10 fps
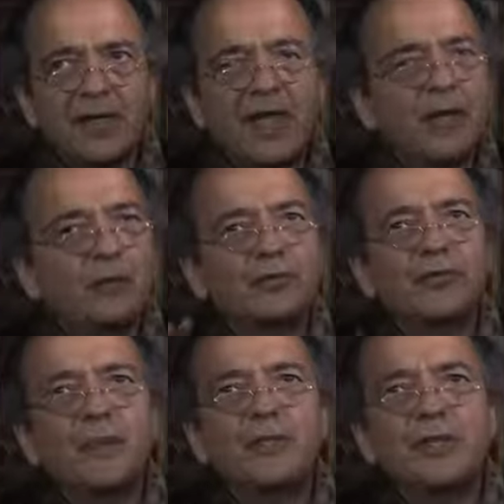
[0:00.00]
And it was
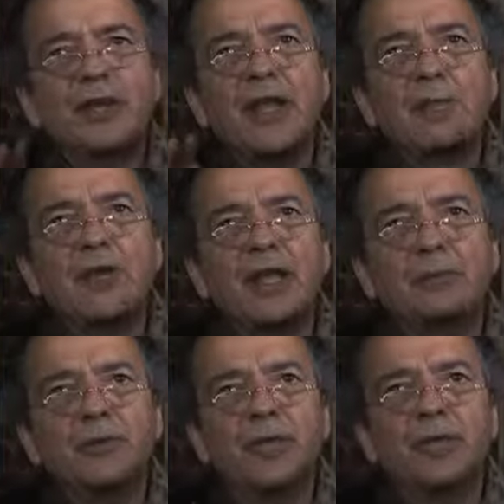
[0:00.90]
something that
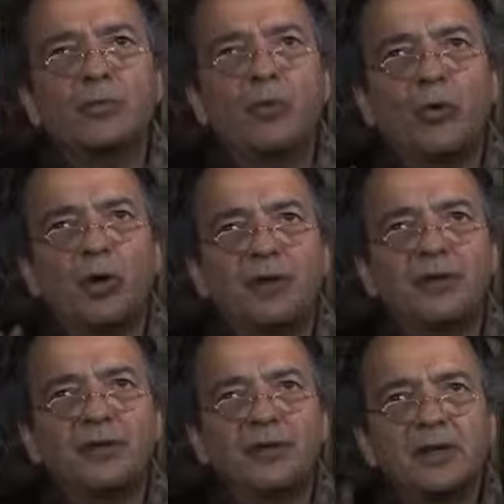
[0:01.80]
Abraham Lincoln warned.
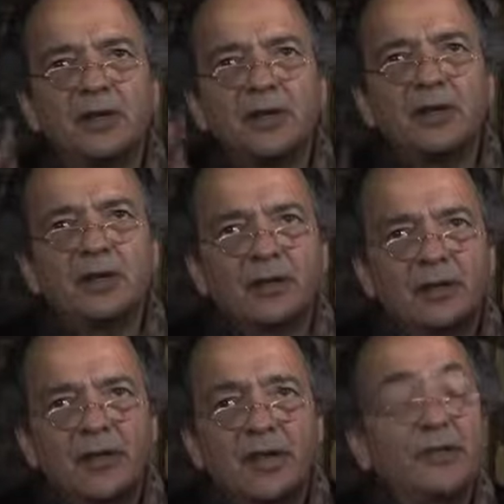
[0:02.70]

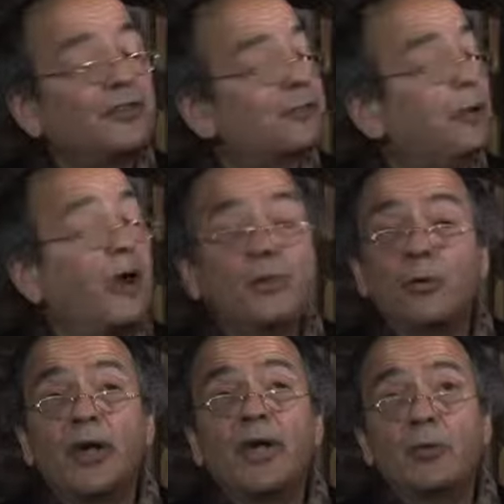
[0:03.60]
And this is, by the
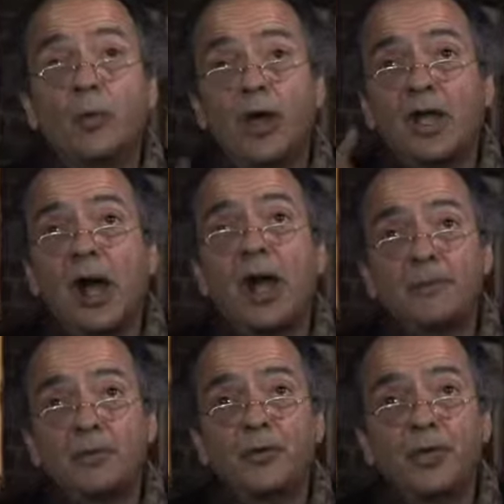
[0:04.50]
way, why I
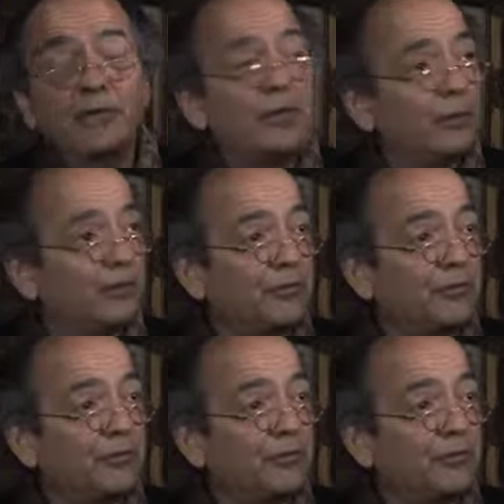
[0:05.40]
believe he was